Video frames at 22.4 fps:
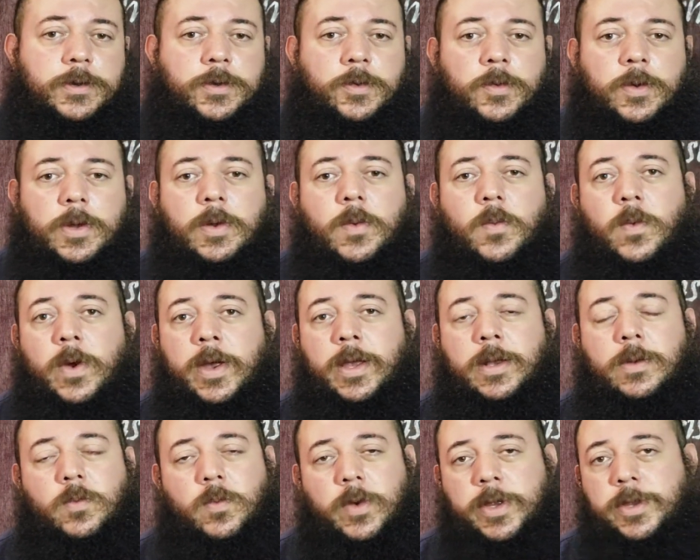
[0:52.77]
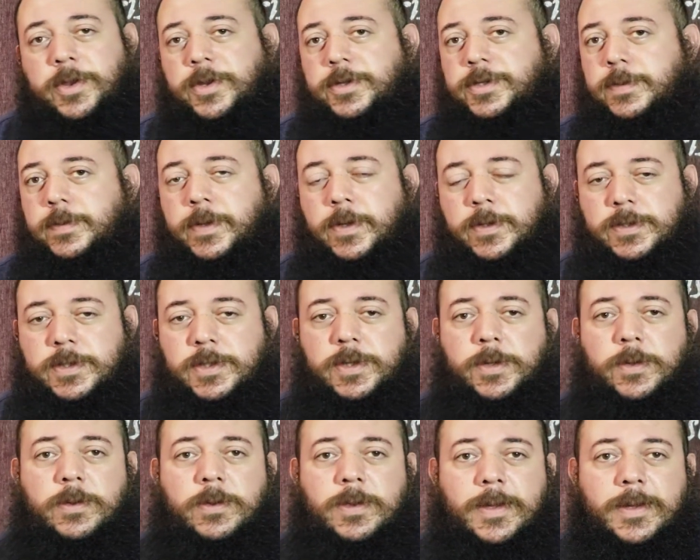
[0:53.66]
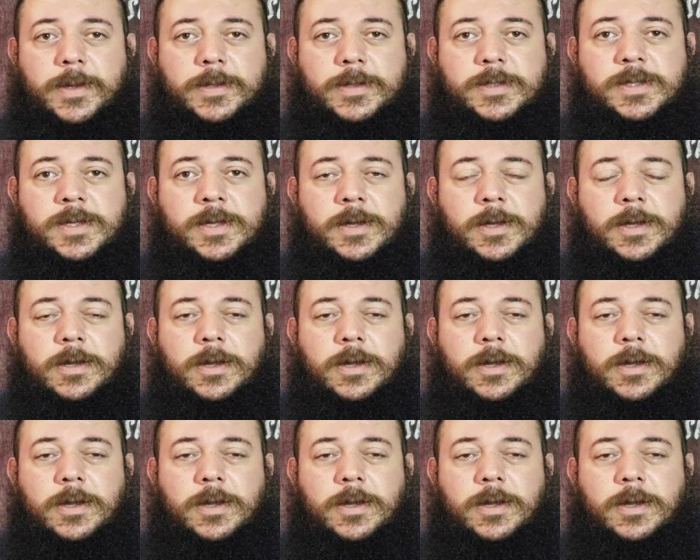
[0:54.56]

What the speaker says: doing when you're supposed to do things.